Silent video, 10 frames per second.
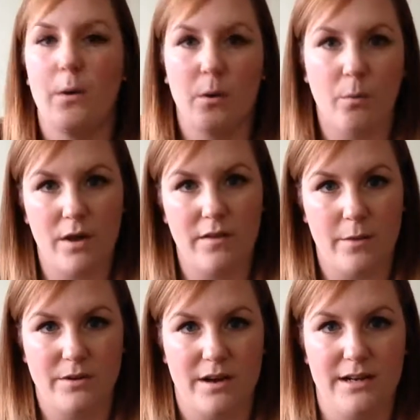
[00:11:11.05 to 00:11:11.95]
One that I
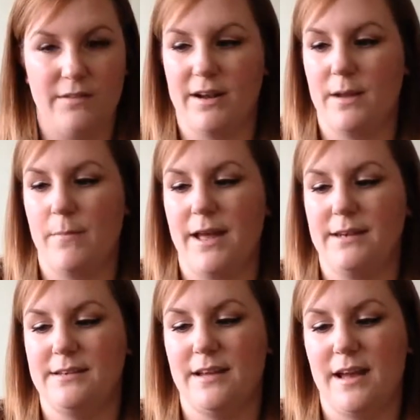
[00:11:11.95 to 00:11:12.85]
would highly
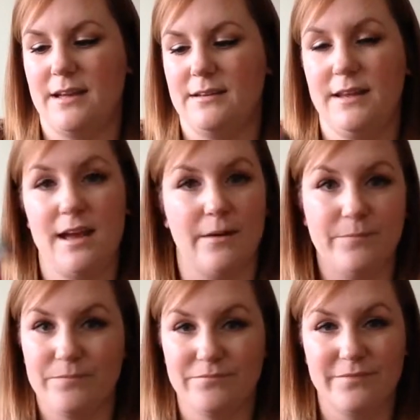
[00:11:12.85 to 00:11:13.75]
recommend and yeah,
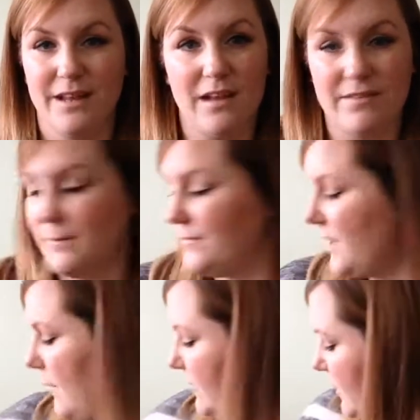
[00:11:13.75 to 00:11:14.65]
love it,
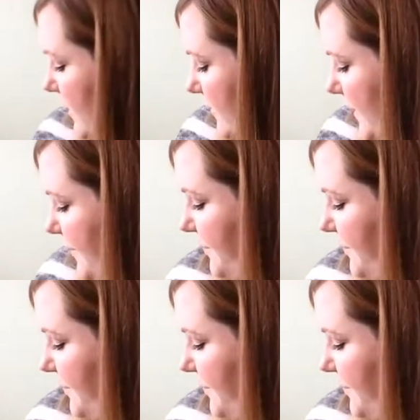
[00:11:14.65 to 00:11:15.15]
absolutely love it.